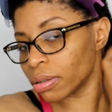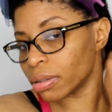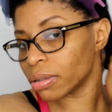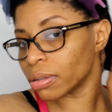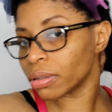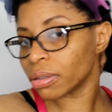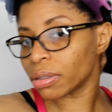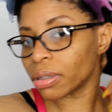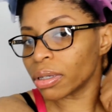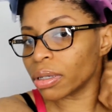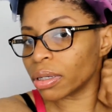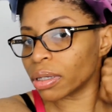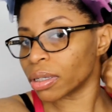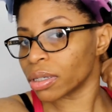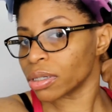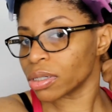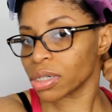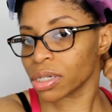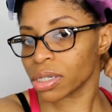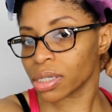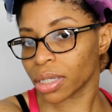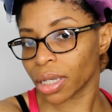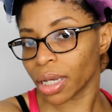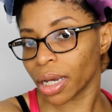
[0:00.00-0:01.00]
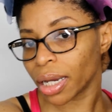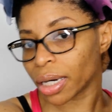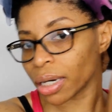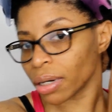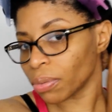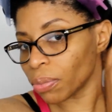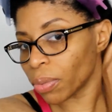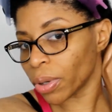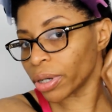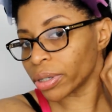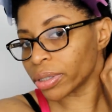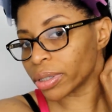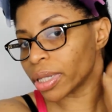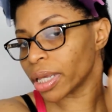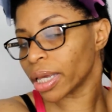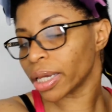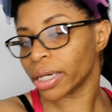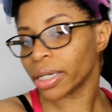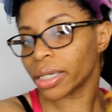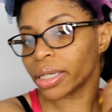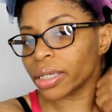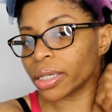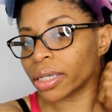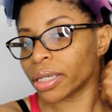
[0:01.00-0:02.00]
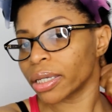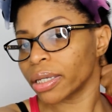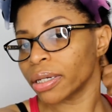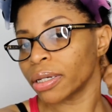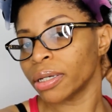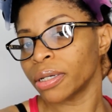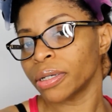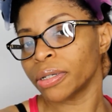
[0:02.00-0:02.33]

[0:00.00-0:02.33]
And just kind of work that in.